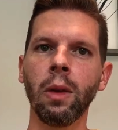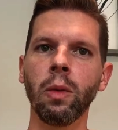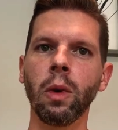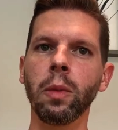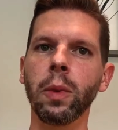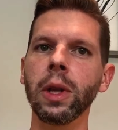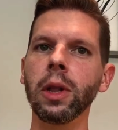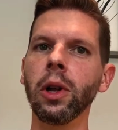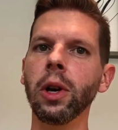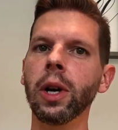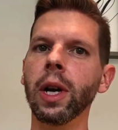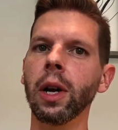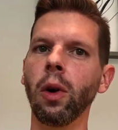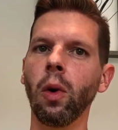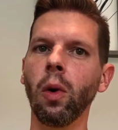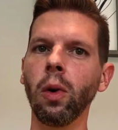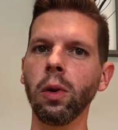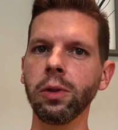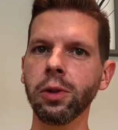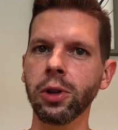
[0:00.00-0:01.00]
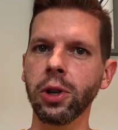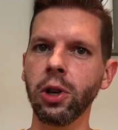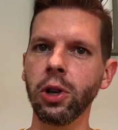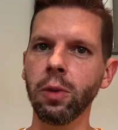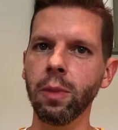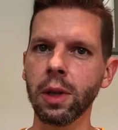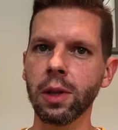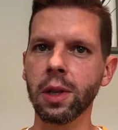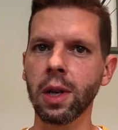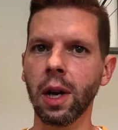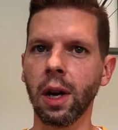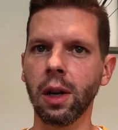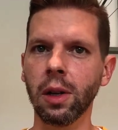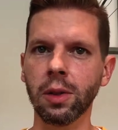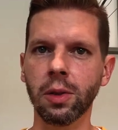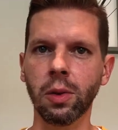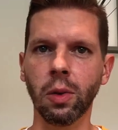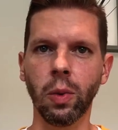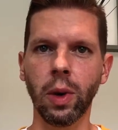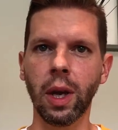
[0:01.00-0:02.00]
When we look at older human
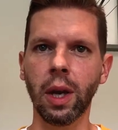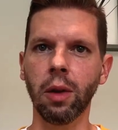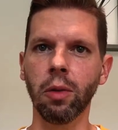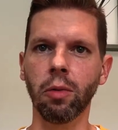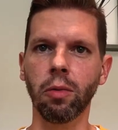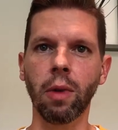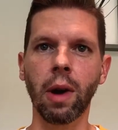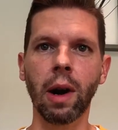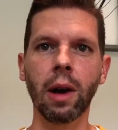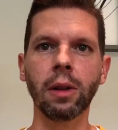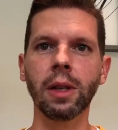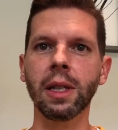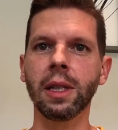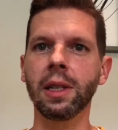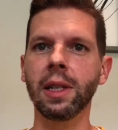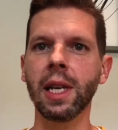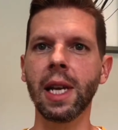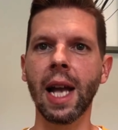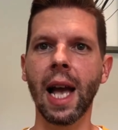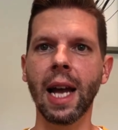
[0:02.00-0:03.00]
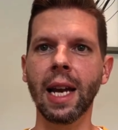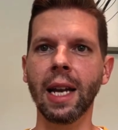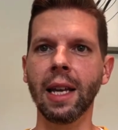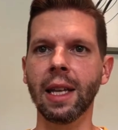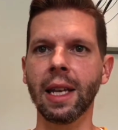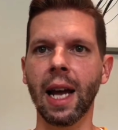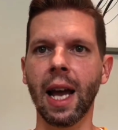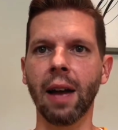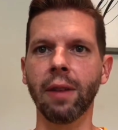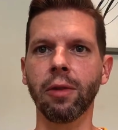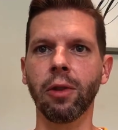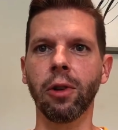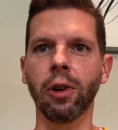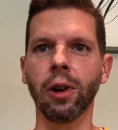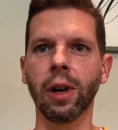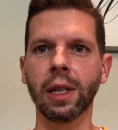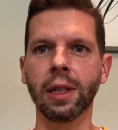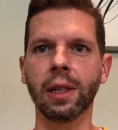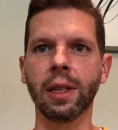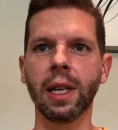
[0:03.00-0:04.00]
skulls, we rarely see any that have
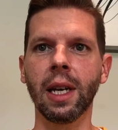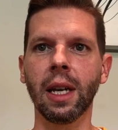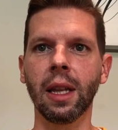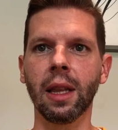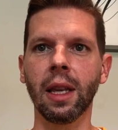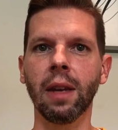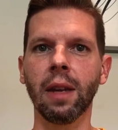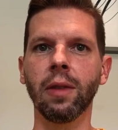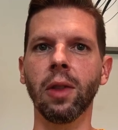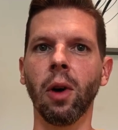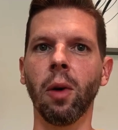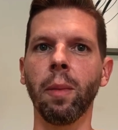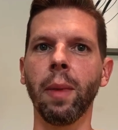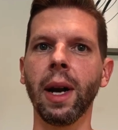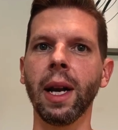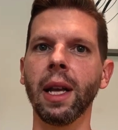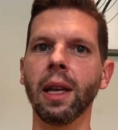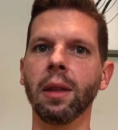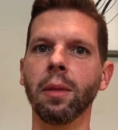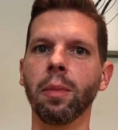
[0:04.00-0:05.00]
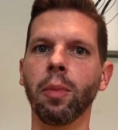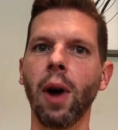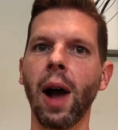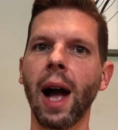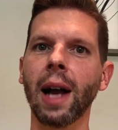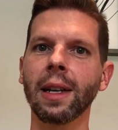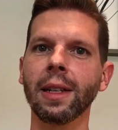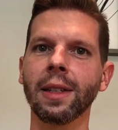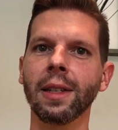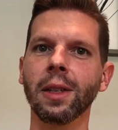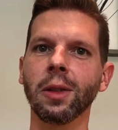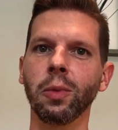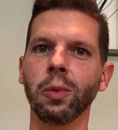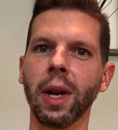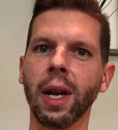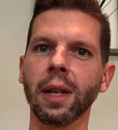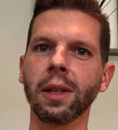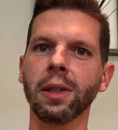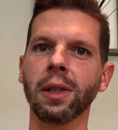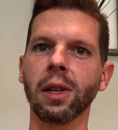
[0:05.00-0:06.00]
crooked teeth, even though many of the practices
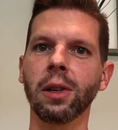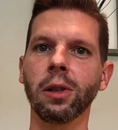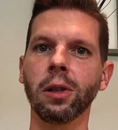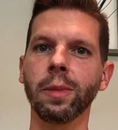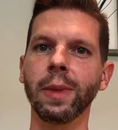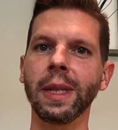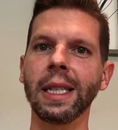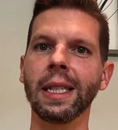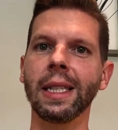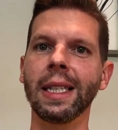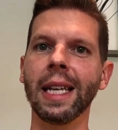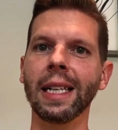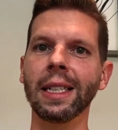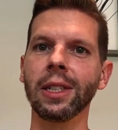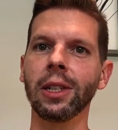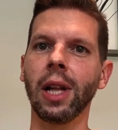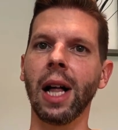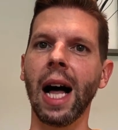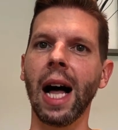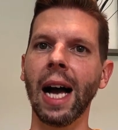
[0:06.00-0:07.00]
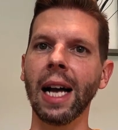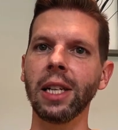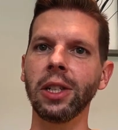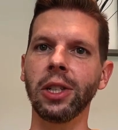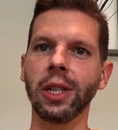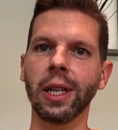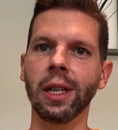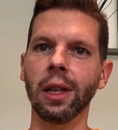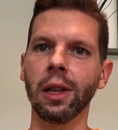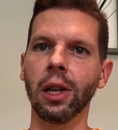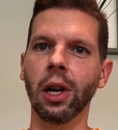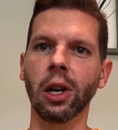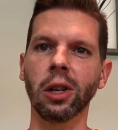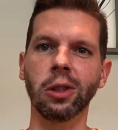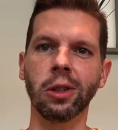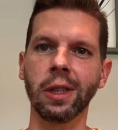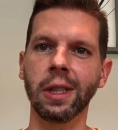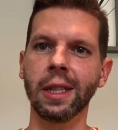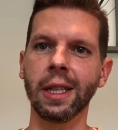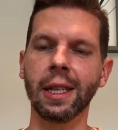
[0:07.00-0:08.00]
we consider to be dental hygiene
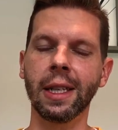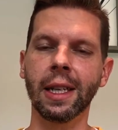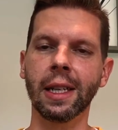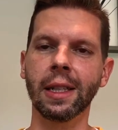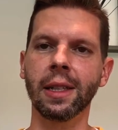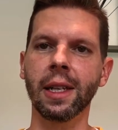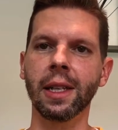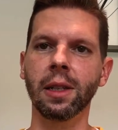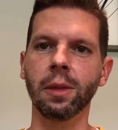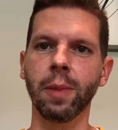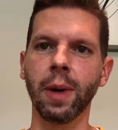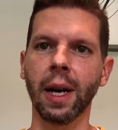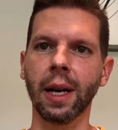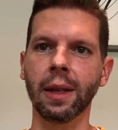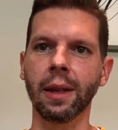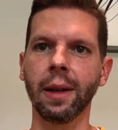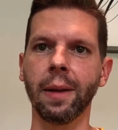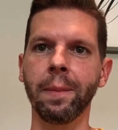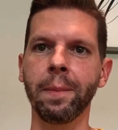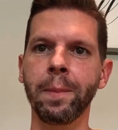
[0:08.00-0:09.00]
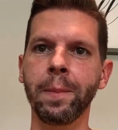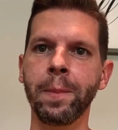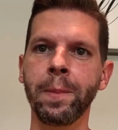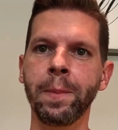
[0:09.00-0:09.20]
largely didn't exist back then.